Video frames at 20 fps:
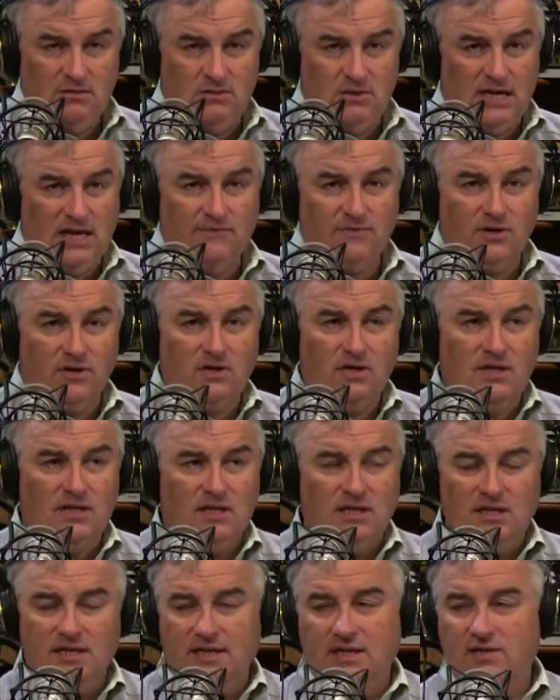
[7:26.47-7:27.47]
Never click
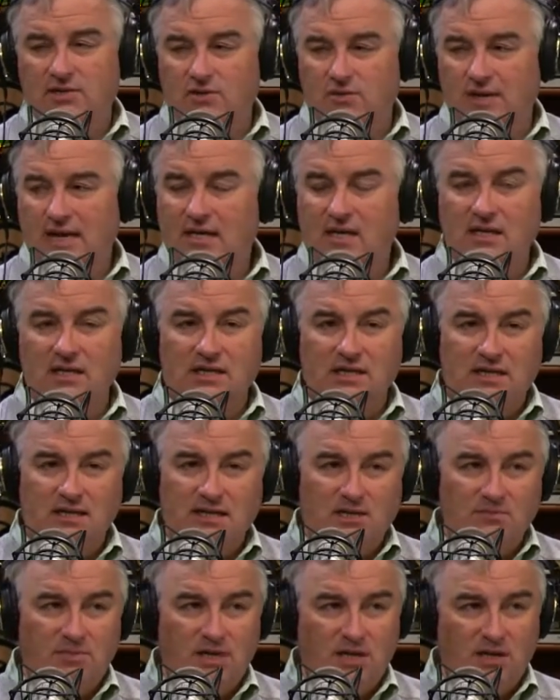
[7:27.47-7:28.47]
a link directly in
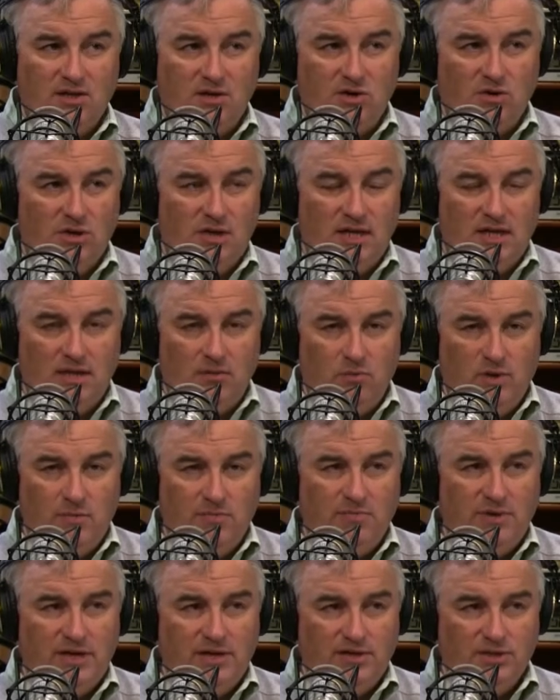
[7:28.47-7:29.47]
email and let a
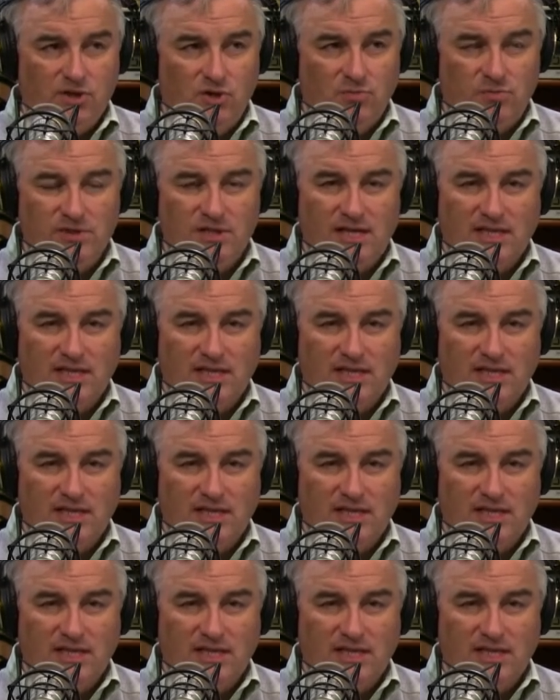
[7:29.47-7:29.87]
web page open.